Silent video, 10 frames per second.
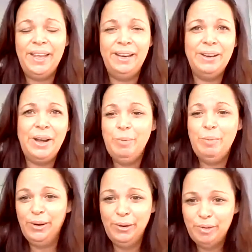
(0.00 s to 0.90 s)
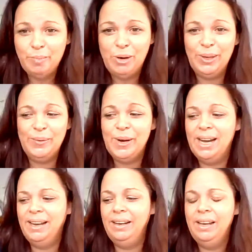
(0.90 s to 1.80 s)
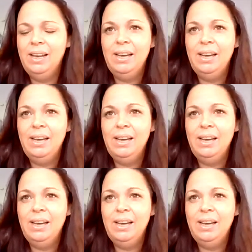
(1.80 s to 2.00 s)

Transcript: then opening another bottle of wine,